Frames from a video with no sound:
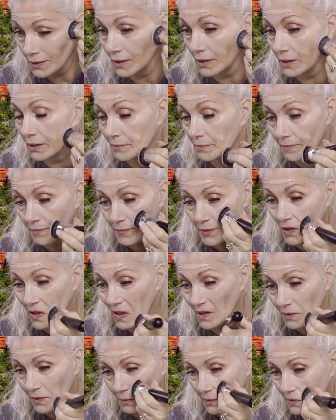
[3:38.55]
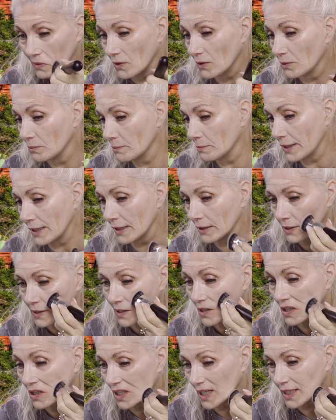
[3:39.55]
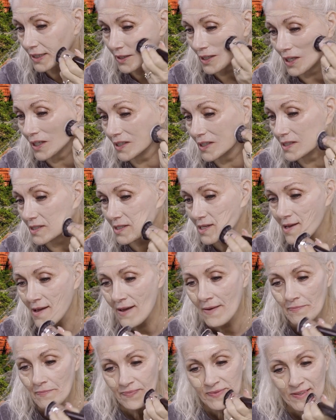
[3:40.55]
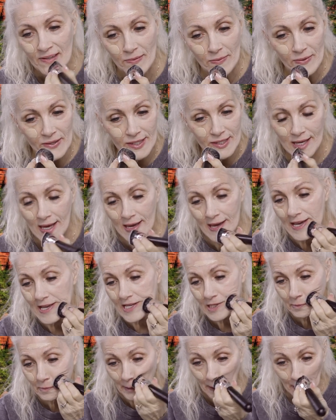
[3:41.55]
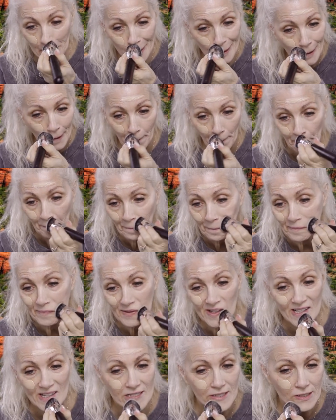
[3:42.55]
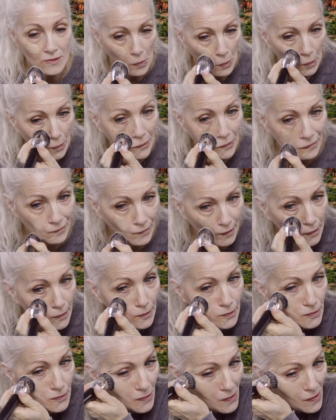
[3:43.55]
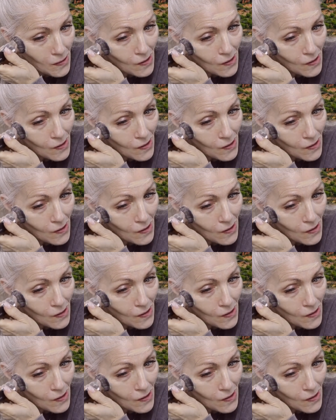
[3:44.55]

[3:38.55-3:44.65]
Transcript: um, on with, oh man, look how light that is, with a sponge, brush, or your fingers